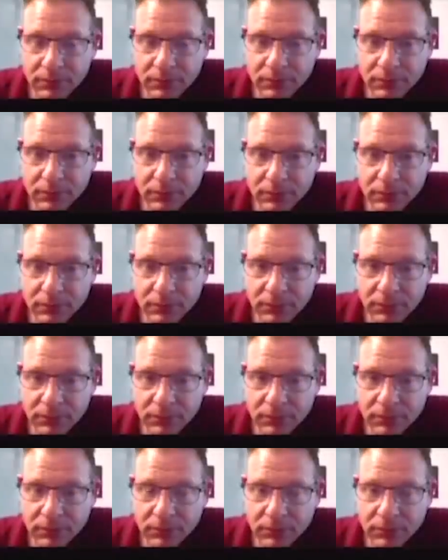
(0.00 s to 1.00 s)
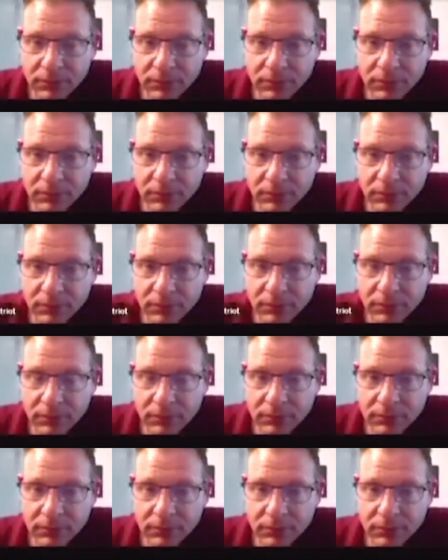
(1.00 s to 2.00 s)

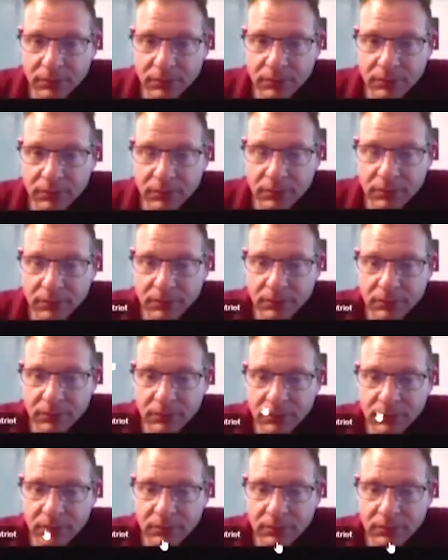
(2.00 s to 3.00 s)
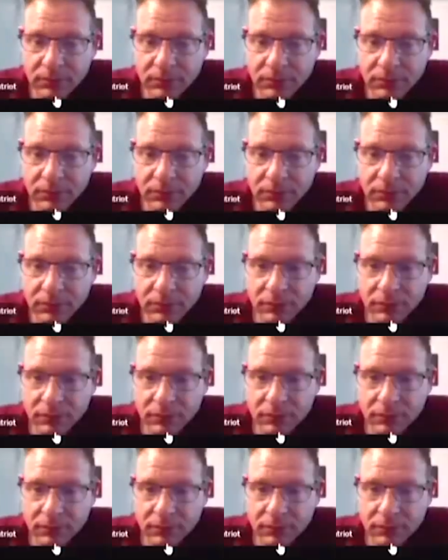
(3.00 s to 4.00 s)

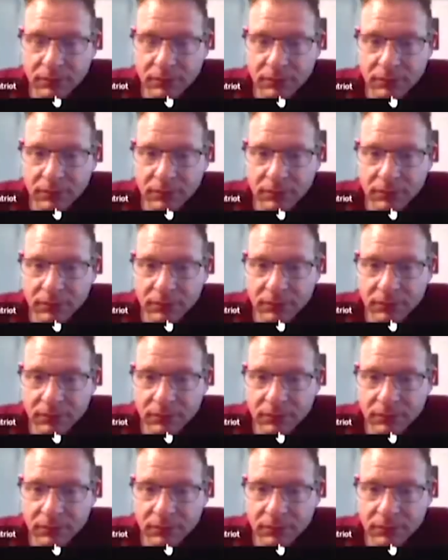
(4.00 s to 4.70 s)
The person shown says nothing.